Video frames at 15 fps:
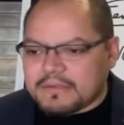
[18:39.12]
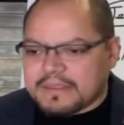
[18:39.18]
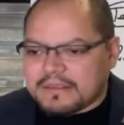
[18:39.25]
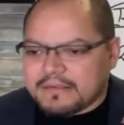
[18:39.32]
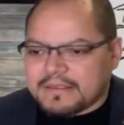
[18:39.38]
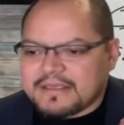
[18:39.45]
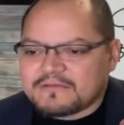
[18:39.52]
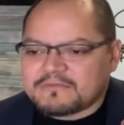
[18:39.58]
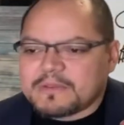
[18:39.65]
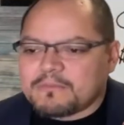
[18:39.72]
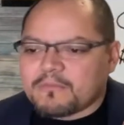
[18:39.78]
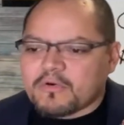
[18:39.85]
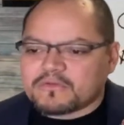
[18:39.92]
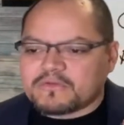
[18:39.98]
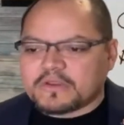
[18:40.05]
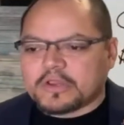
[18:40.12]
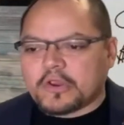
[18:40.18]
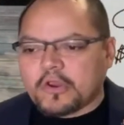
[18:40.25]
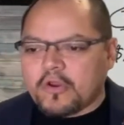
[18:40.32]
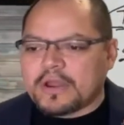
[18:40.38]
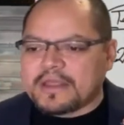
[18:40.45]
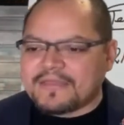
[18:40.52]
gives me more
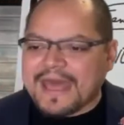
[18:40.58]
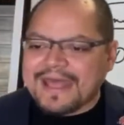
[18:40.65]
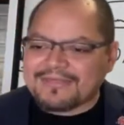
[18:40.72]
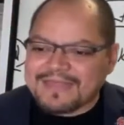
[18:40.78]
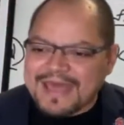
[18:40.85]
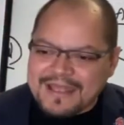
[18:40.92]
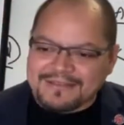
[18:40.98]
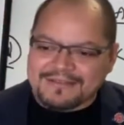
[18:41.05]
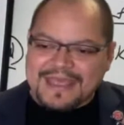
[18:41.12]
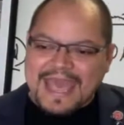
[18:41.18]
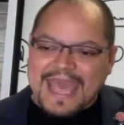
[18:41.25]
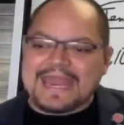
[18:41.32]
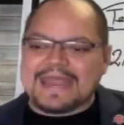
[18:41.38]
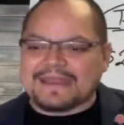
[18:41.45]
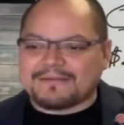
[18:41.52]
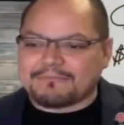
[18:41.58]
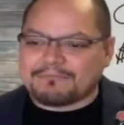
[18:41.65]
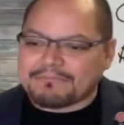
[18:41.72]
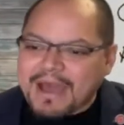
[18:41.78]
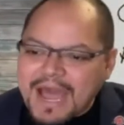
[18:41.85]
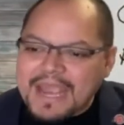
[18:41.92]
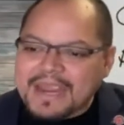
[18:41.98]
security that that tenant
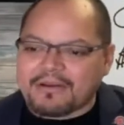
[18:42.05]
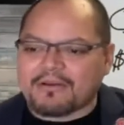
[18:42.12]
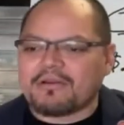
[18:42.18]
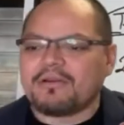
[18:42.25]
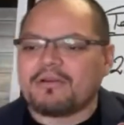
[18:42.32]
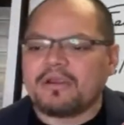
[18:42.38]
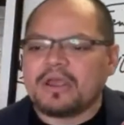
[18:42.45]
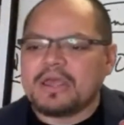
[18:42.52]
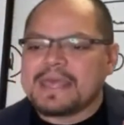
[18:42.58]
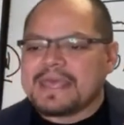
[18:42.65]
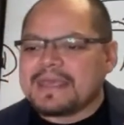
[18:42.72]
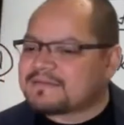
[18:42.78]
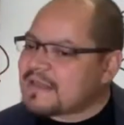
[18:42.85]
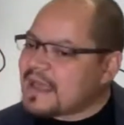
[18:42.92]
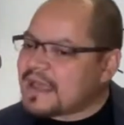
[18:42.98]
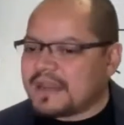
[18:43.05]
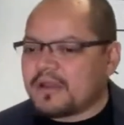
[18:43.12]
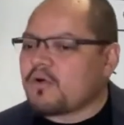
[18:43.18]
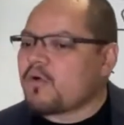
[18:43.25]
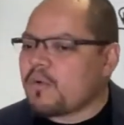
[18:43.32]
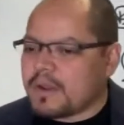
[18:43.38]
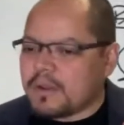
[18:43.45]
buyer is not going to
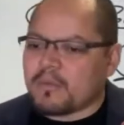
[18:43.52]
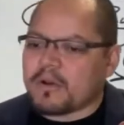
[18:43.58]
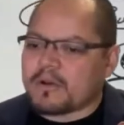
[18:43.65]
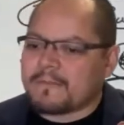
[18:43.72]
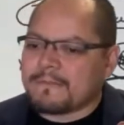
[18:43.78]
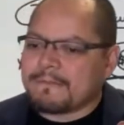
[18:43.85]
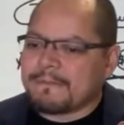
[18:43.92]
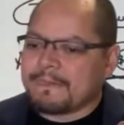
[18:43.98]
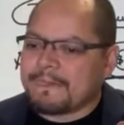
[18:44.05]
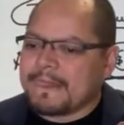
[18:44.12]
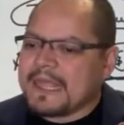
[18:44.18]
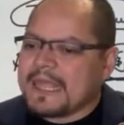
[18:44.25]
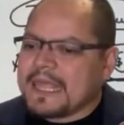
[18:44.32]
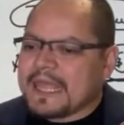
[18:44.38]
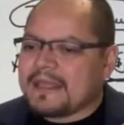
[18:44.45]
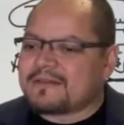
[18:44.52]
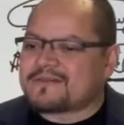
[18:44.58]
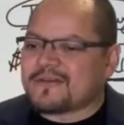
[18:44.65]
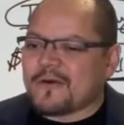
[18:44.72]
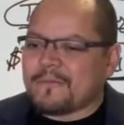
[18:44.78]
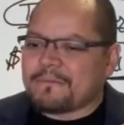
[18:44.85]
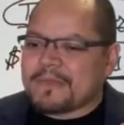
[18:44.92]
go anywhere. And
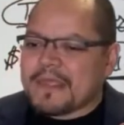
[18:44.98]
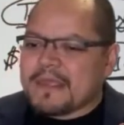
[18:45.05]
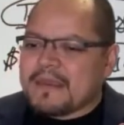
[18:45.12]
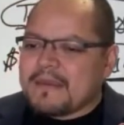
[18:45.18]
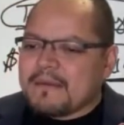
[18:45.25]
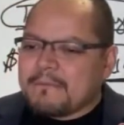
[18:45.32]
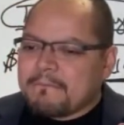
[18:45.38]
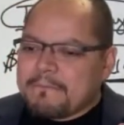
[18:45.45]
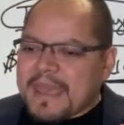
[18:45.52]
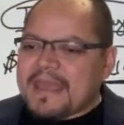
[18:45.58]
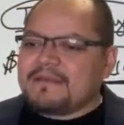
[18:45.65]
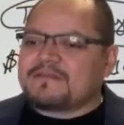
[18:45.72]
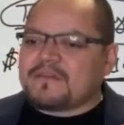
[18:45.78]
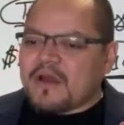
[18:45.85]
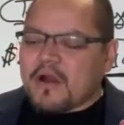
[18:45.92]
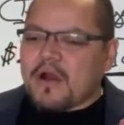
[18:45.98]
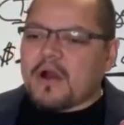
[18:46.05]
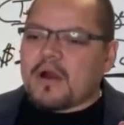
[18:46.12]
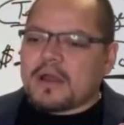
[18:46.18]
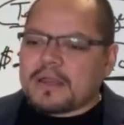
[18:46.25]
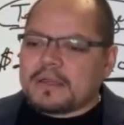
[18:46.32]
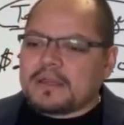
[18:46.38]
so based
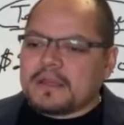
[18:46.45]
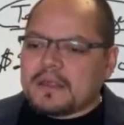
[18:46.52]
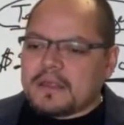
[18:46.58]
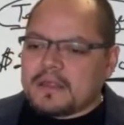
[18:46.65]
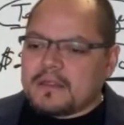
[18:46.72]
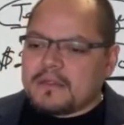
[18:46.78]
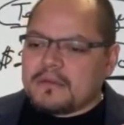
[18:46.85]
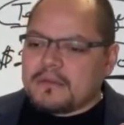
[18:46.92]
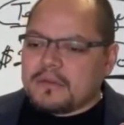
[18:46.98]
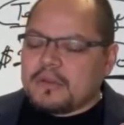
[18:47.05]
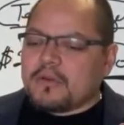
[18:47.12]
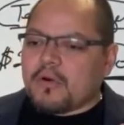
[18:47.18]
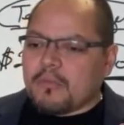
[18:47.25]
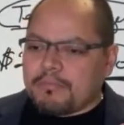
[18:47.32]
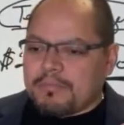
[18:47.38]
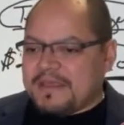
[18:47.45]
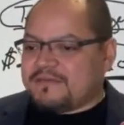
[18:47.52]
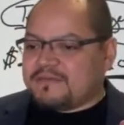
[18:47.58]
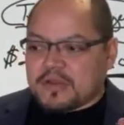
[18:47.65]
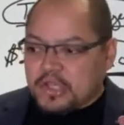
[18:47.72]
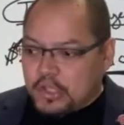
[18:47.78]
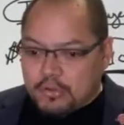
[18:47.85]
on
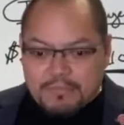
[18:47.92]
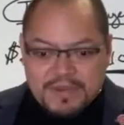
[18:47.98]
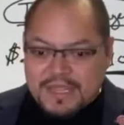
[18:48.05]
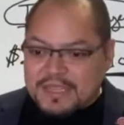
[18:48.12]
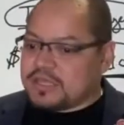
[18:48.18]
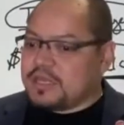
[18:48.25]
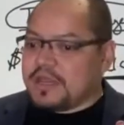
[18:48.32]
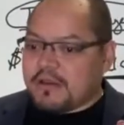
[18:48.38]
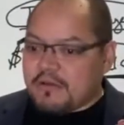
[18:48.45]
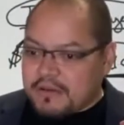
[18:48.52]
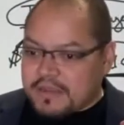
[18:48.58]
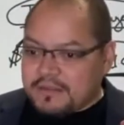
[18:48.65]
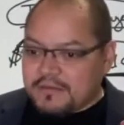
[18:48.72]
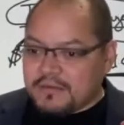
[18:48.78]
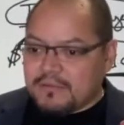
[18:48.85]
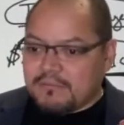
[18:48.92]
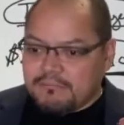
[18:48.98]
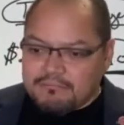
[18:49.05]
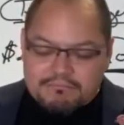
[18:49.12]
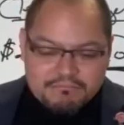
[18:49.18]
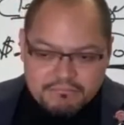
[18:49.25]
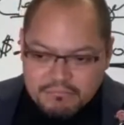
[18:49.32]
human engineering,
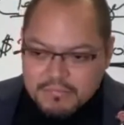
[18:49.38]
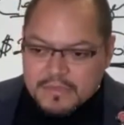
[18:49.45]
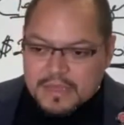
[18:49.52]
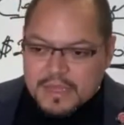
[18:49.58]
this